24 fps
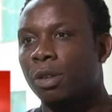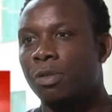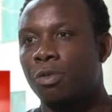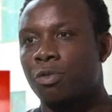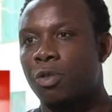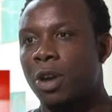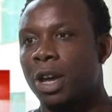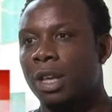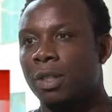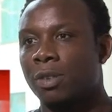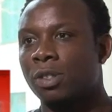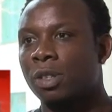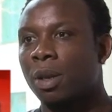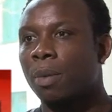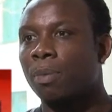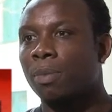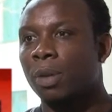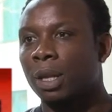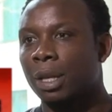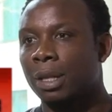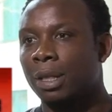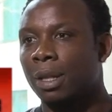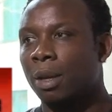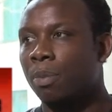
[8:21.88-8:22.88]
to be afraid of
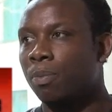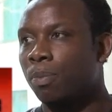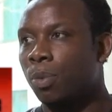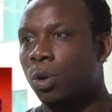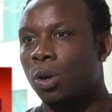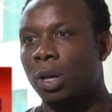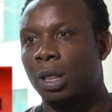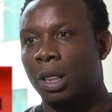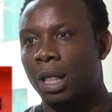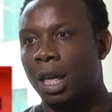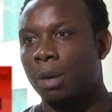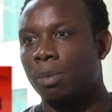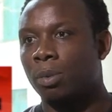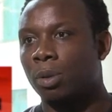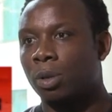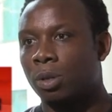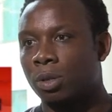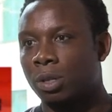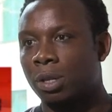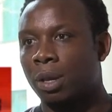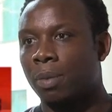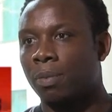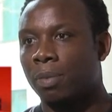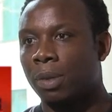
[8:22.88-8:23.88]
something and put a
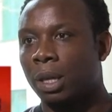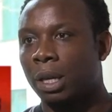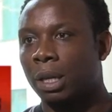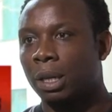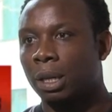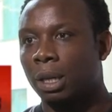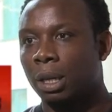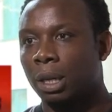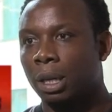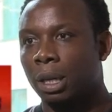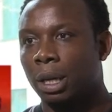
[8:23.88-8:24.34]
label on something.